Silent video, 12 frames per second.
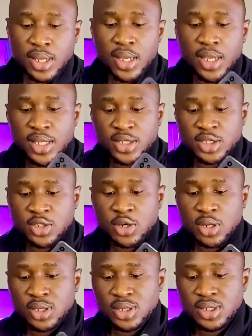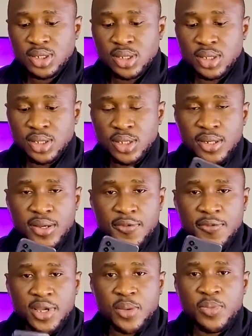it's got the
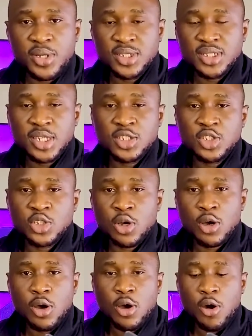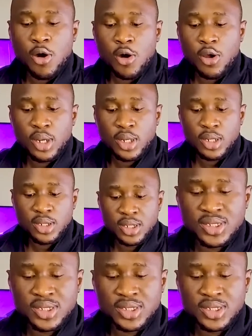fingerprint sensor on the